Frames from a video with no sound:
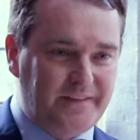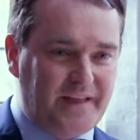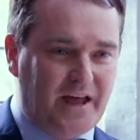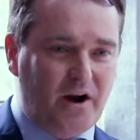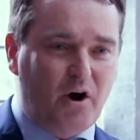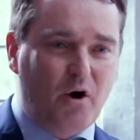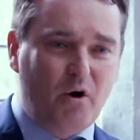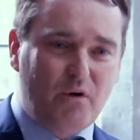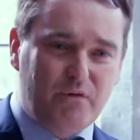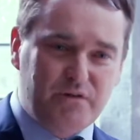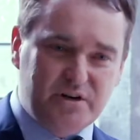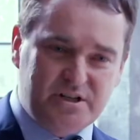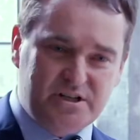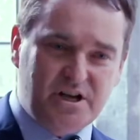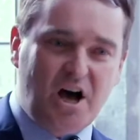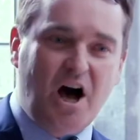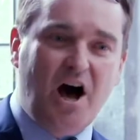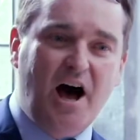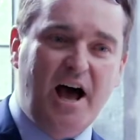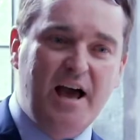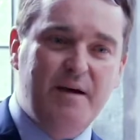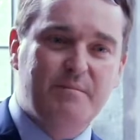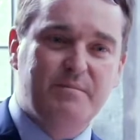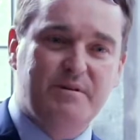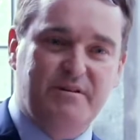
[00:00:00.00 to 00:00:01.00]
That over
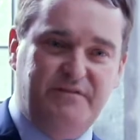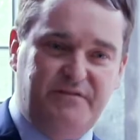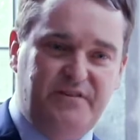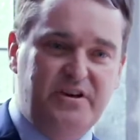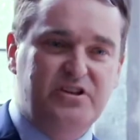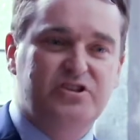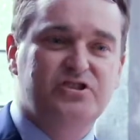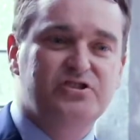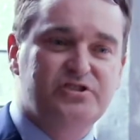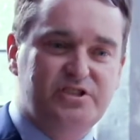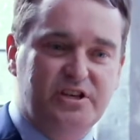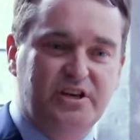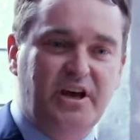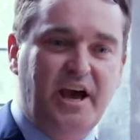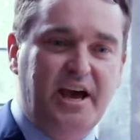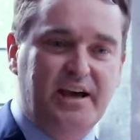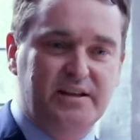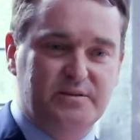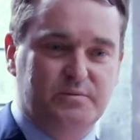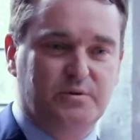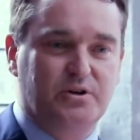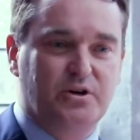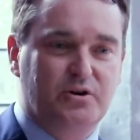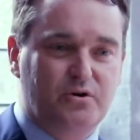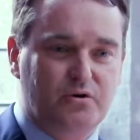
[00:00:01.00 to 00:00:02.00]
time, efficiency
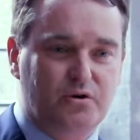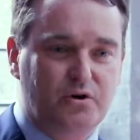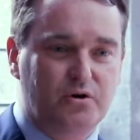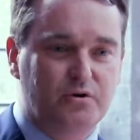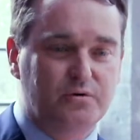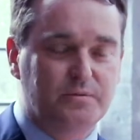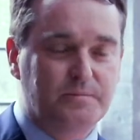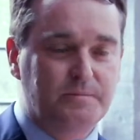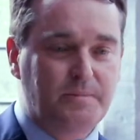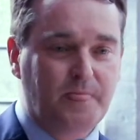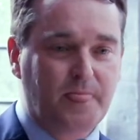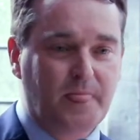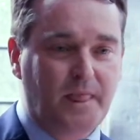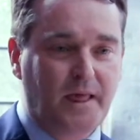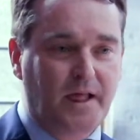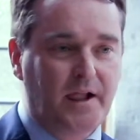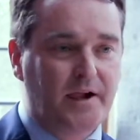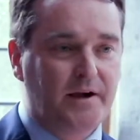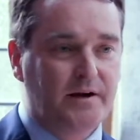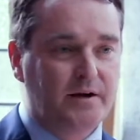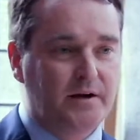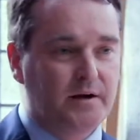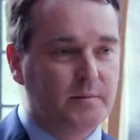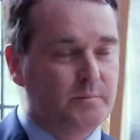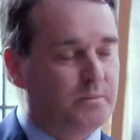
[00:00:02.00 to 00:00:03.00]
gains would accrue,
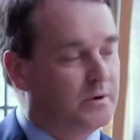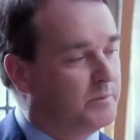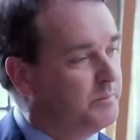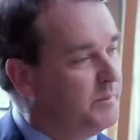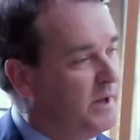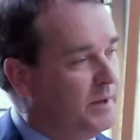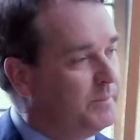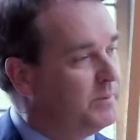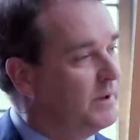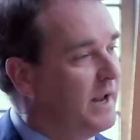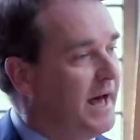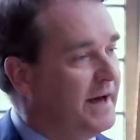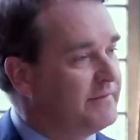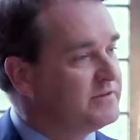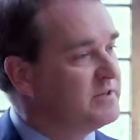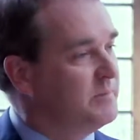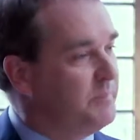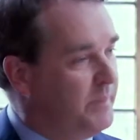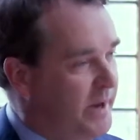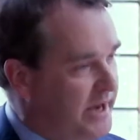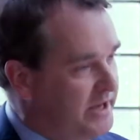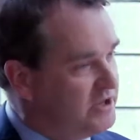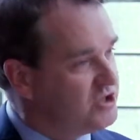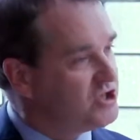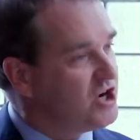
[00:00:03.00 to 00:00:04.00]
but people have to
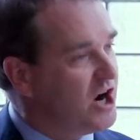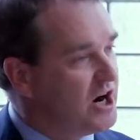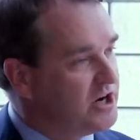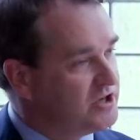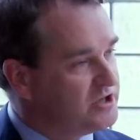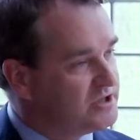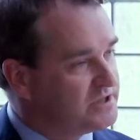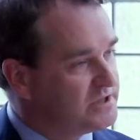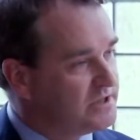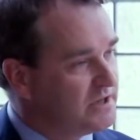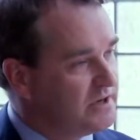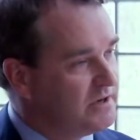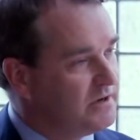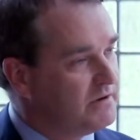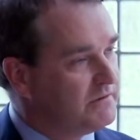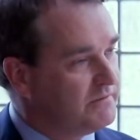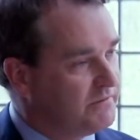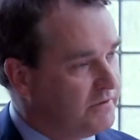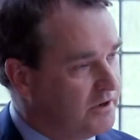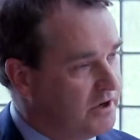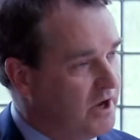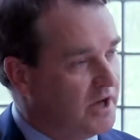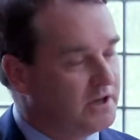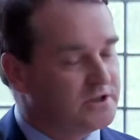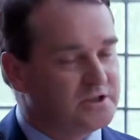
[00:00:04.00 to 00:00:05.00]
pay charges
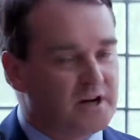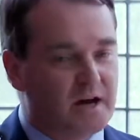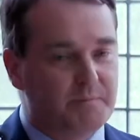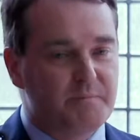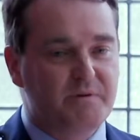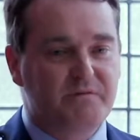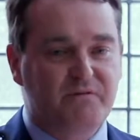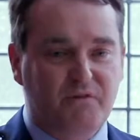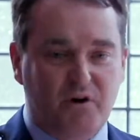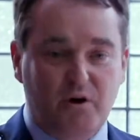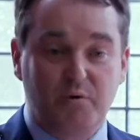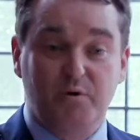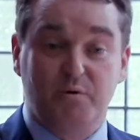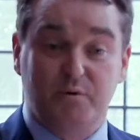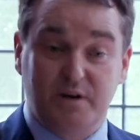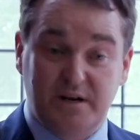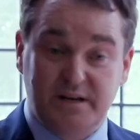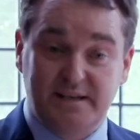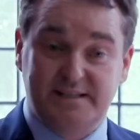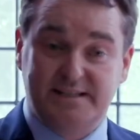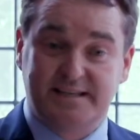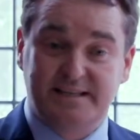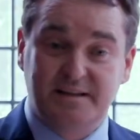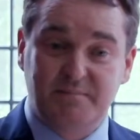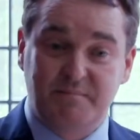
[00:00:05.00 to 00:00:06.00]
for a long time before we
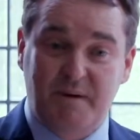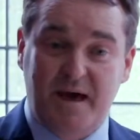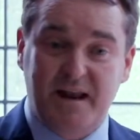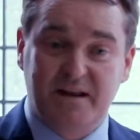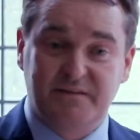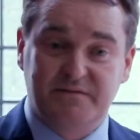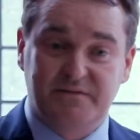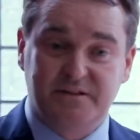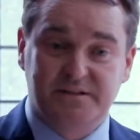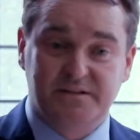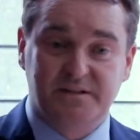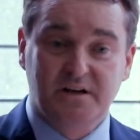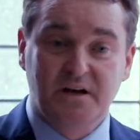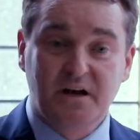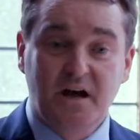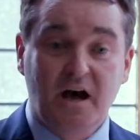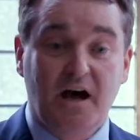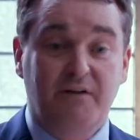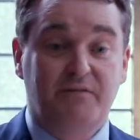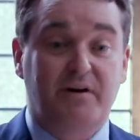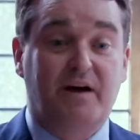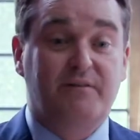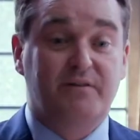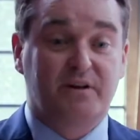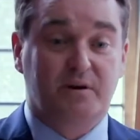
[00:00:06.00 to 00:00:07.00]
really see the benefits
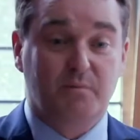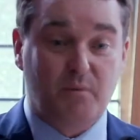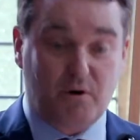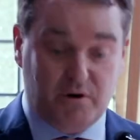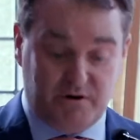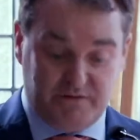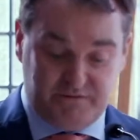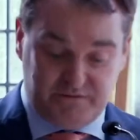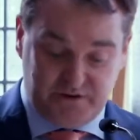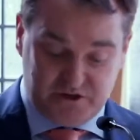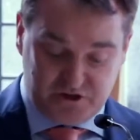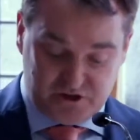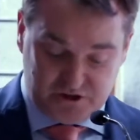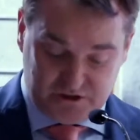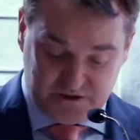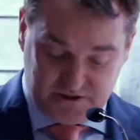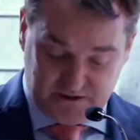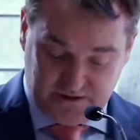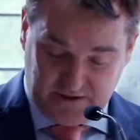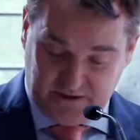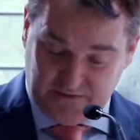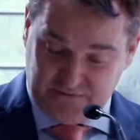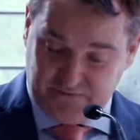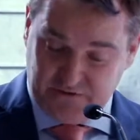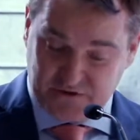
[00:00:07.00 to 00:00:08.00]
of having a more efficient
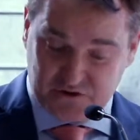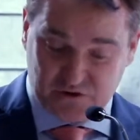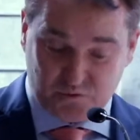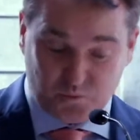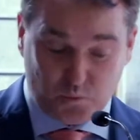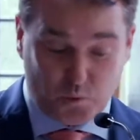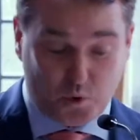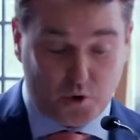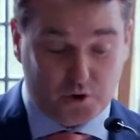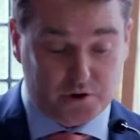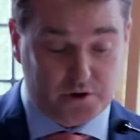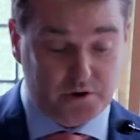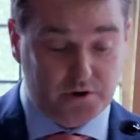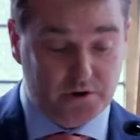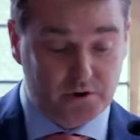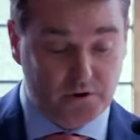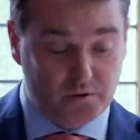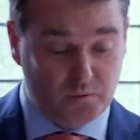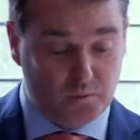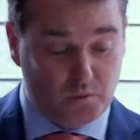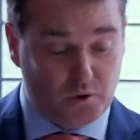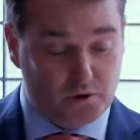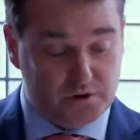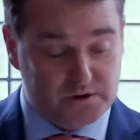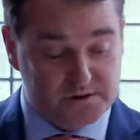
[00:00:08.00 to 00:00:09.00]

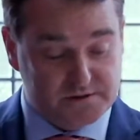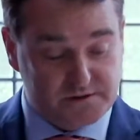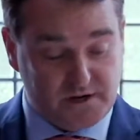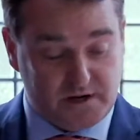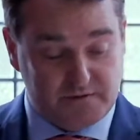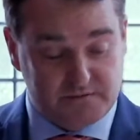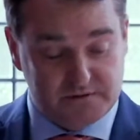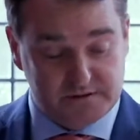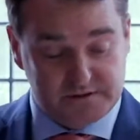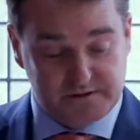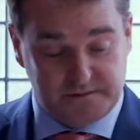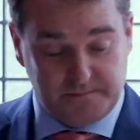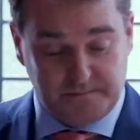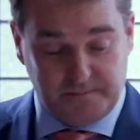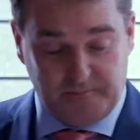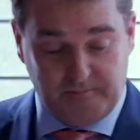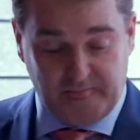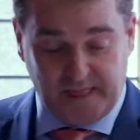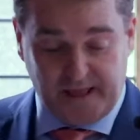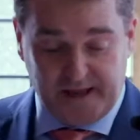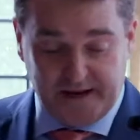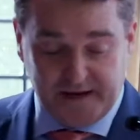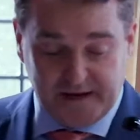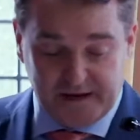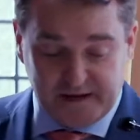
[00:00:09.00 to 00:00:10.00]
water service.
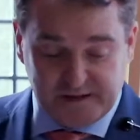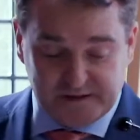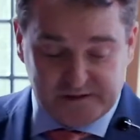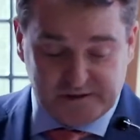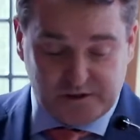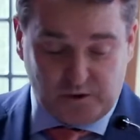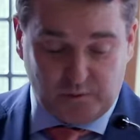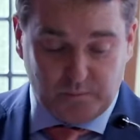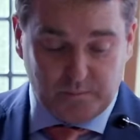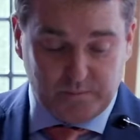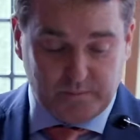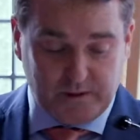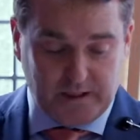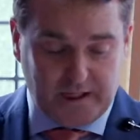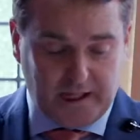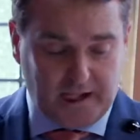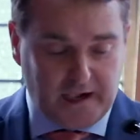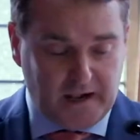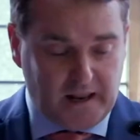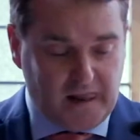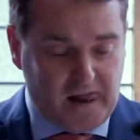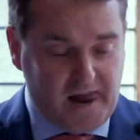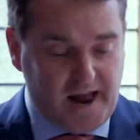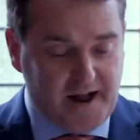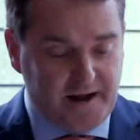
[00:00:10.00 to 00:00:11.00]
So,
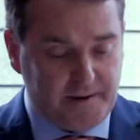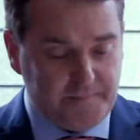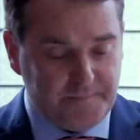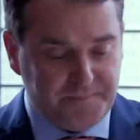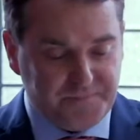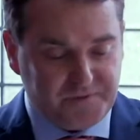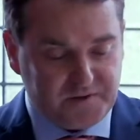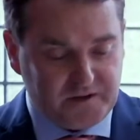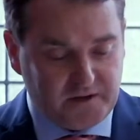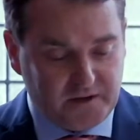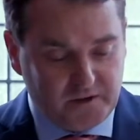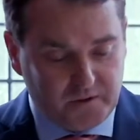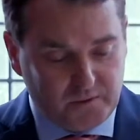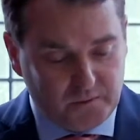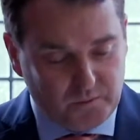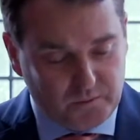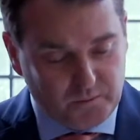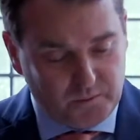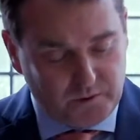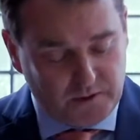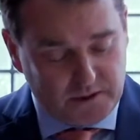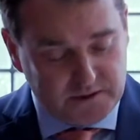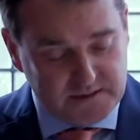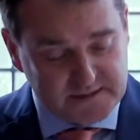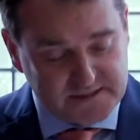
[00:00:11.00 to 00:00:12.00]

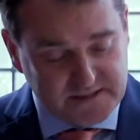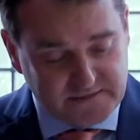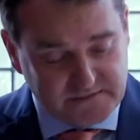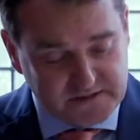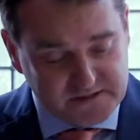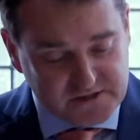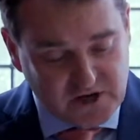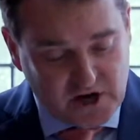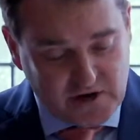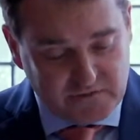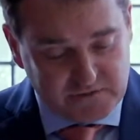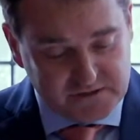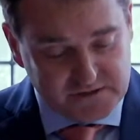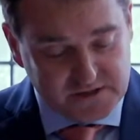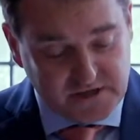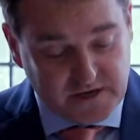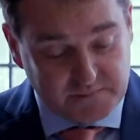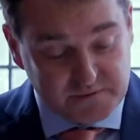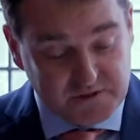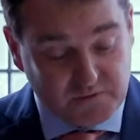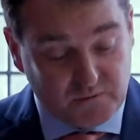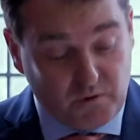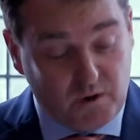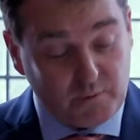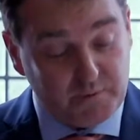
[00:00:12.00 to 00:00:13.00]
in the civil service, in
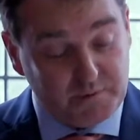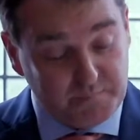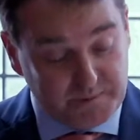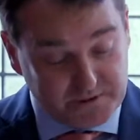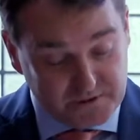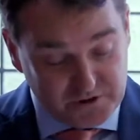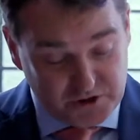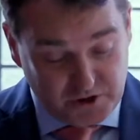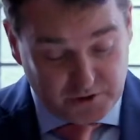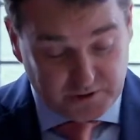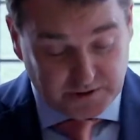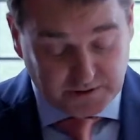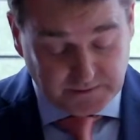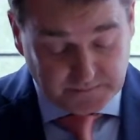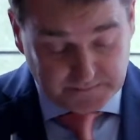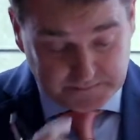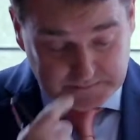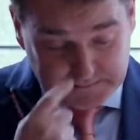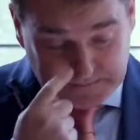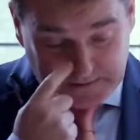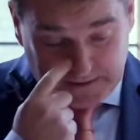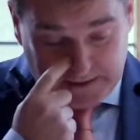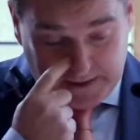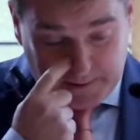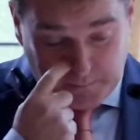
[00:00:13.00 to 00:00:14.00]
terms of what we've been doing
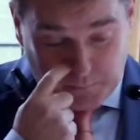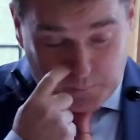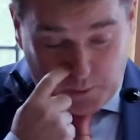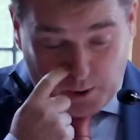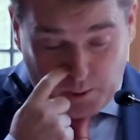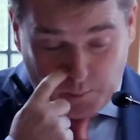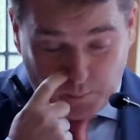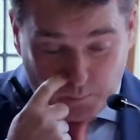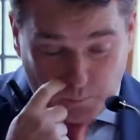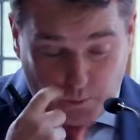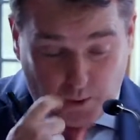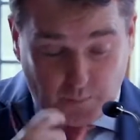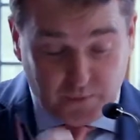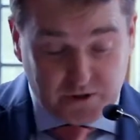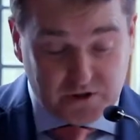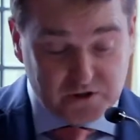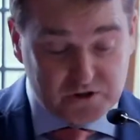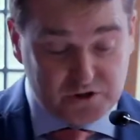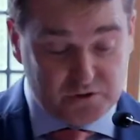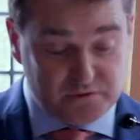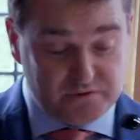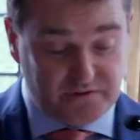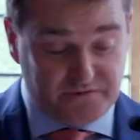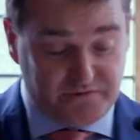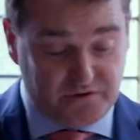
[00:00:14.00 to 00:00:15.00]
and what we can
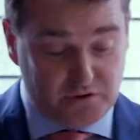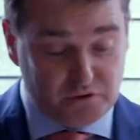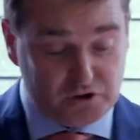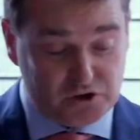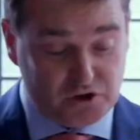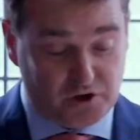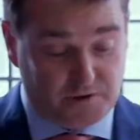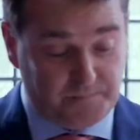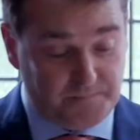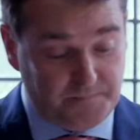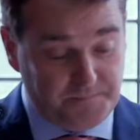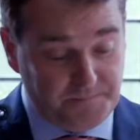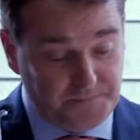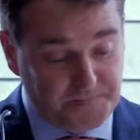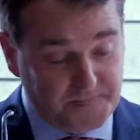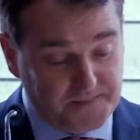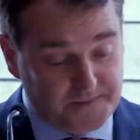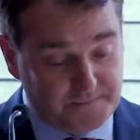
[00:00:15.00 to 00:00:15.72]
do in the future,